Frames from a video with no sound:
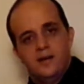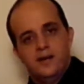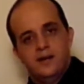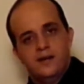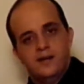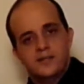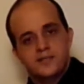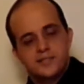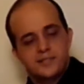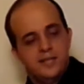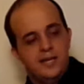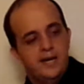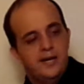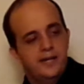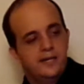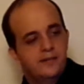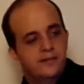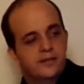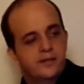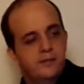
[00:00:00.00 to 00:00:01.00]

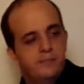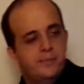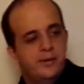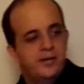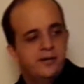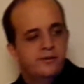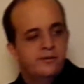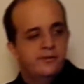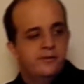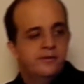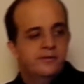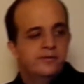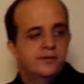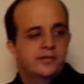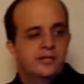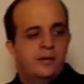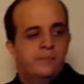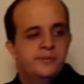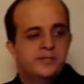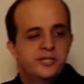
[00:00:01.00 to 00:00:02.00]
slide, the
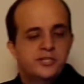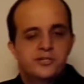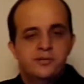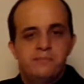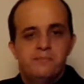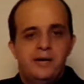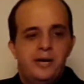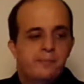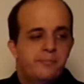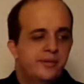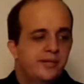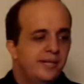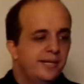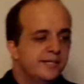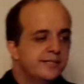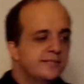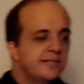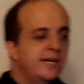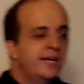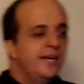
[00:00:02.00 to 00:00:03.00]
competition map and
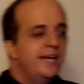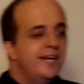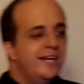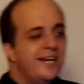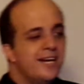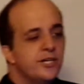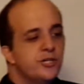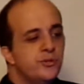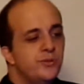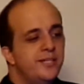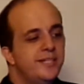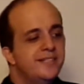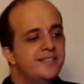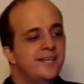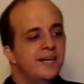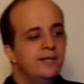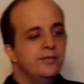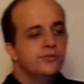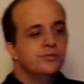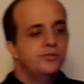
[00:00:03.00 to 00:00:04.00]
list, it actually
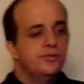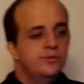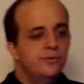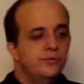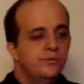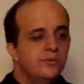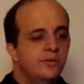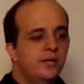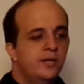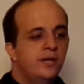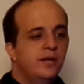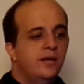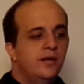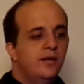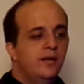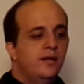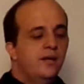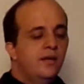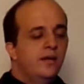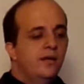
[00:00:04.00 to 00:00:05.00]
tells you
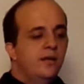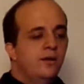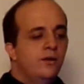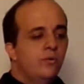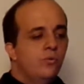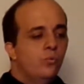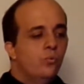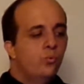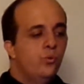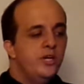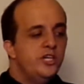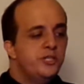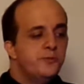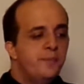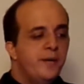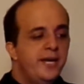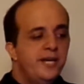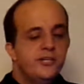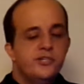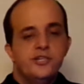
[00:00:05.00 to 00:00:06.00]
which
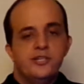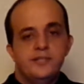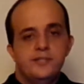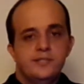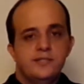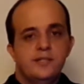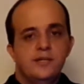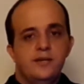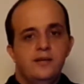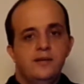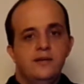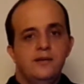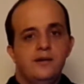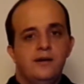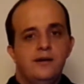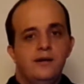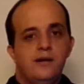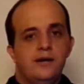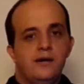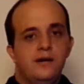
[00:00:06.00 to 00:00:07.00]
pages
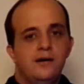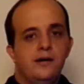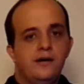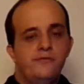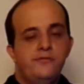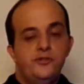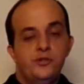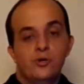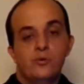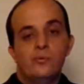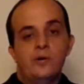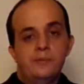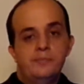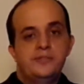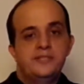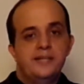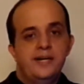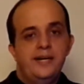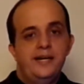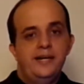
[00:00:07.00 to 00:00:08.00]
of your
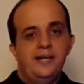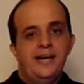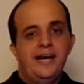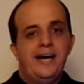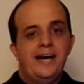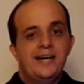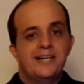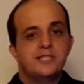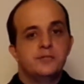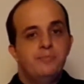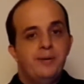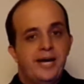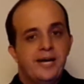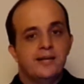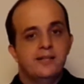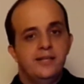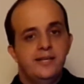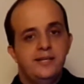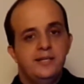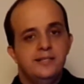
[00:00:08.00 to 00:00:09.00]
website has
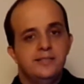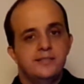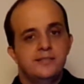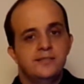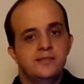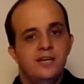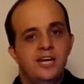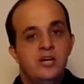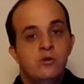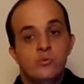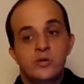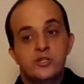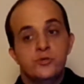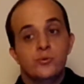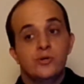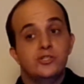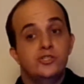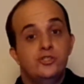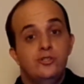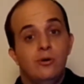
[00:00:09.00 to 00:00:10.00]
backlinks and which
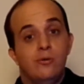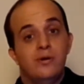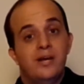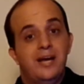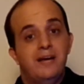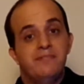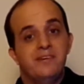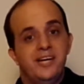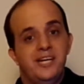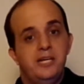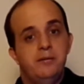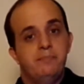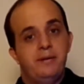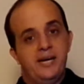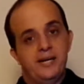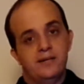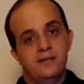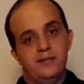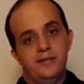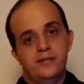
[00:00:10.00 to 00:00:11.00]
ones don't have any
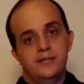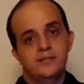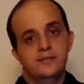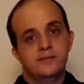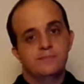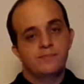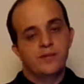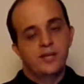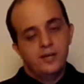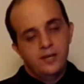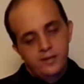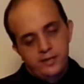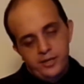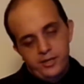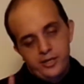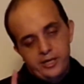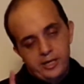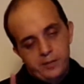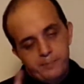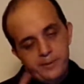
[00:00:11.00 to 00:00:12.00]
backlinks. Now you
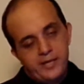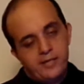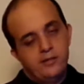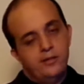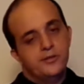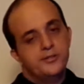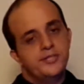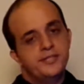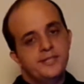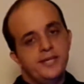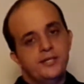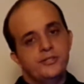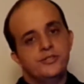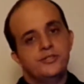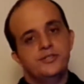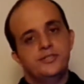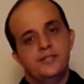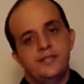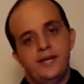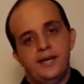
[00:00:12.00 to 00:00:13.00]
got to pay close attention
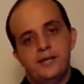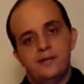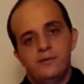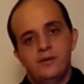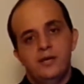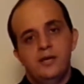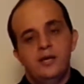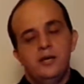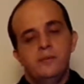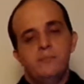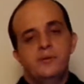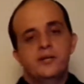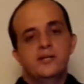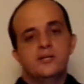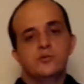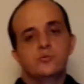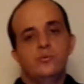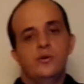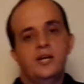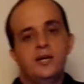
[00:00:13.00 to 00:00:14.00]
to that, because
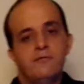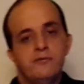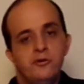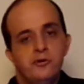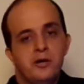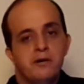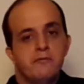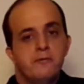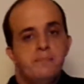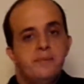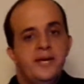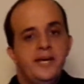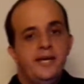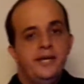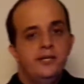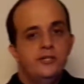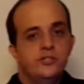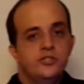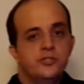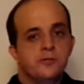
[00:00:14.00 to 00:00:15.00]
whenever you have a
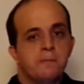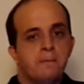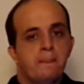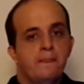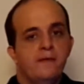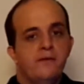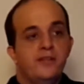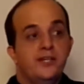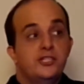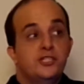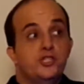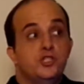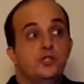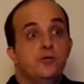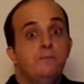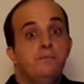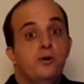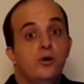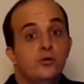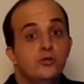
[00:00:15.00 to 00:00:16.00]
page that's
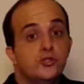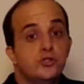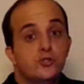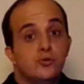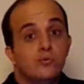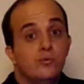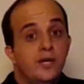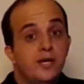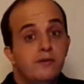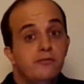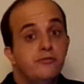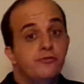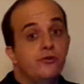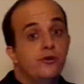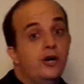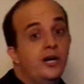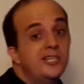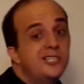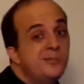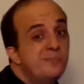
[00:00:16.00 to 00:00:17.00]
supposed to rank for
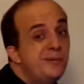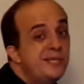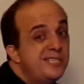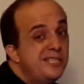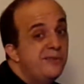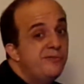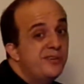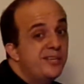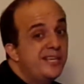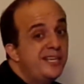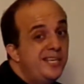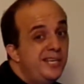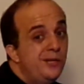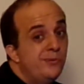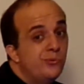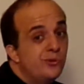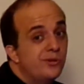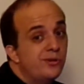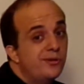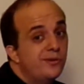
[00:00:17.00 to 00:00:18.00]
a specific
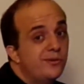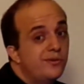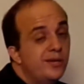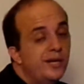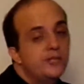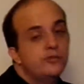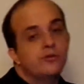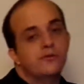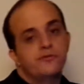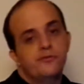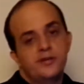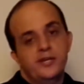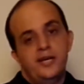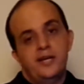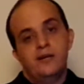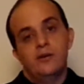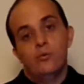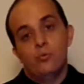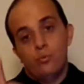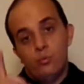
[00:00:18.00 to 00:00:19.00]
keyword, and don't forget,
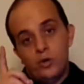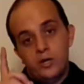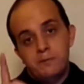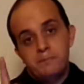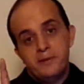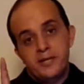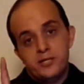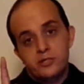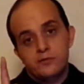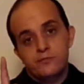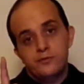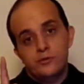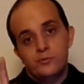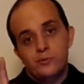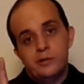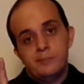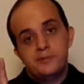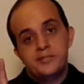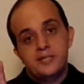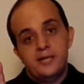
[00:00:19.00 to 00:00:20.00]
one page of your
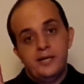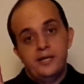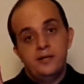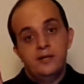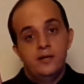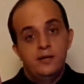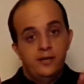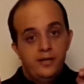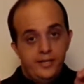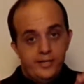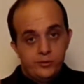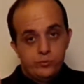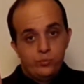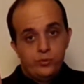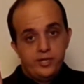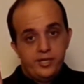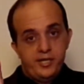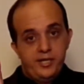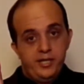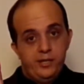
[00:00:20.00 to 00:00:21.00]
website is
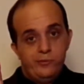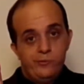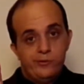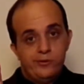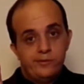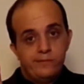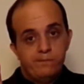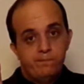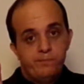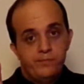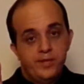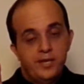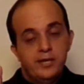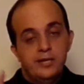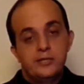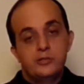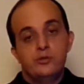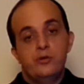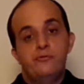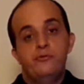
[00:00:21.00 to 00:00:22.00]
one keyword.
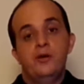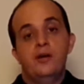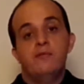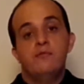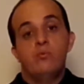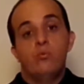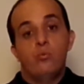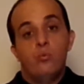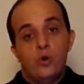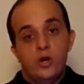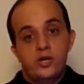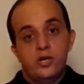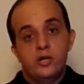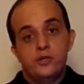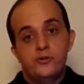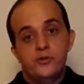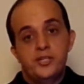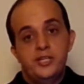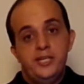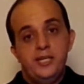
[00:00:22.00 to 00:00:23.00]
So if you have
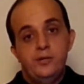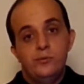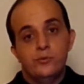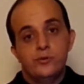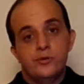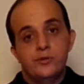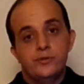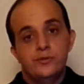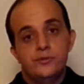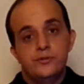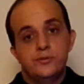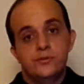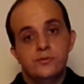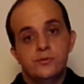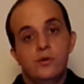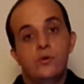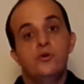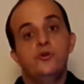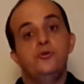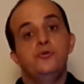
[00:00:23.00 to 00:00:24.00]
100 keywords,
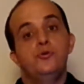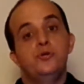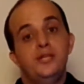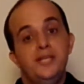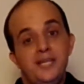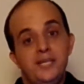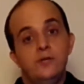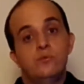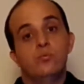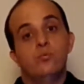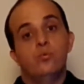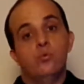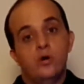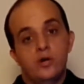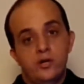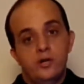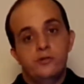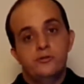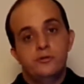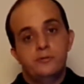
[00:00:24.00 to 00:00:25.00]
you need
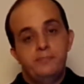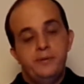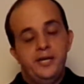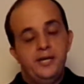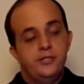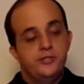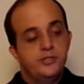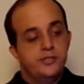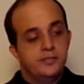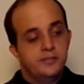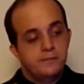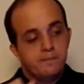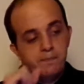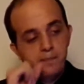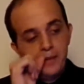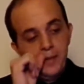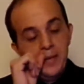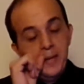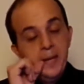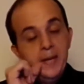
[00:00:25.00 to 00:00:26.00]
100 pages.
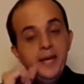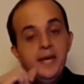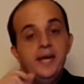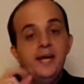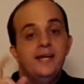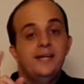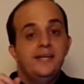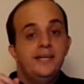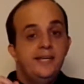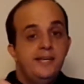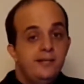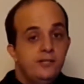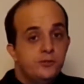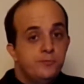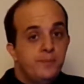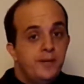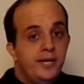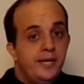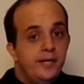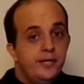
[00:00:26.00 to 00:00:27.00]
And each
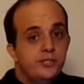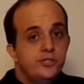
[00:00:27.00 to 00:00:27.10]
page